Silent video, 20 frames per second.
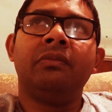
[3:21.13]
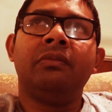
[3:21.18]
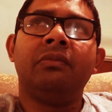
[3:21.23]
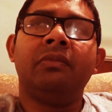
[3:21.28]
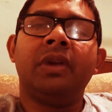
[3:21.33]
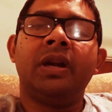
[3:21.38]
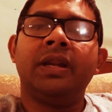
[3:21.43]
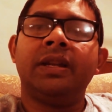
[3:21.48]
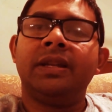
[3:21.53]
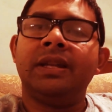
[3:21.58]

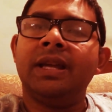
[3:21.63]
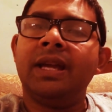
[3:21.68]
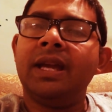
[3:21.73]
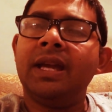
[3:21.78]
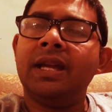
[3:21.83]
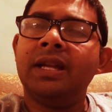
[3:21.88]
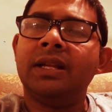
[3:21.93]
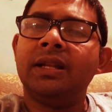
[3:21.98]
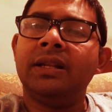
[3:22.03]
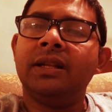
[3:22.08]
my
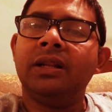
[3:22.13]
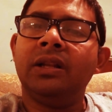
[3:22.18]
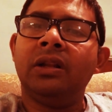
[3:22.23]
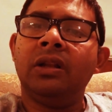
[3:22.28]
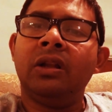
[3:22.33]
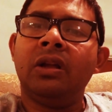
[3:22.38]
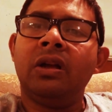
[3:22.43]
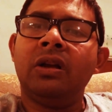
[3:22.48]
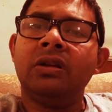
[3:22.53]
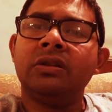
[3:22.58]
dad
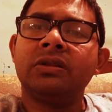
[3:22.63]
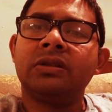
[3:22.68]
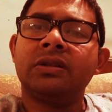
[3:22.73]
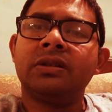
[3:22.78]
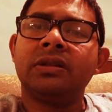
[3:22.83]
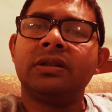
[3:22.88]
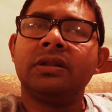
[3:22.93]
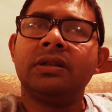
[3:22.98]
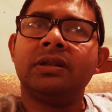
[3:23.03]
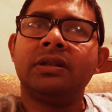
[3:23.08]

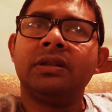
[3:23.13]
lost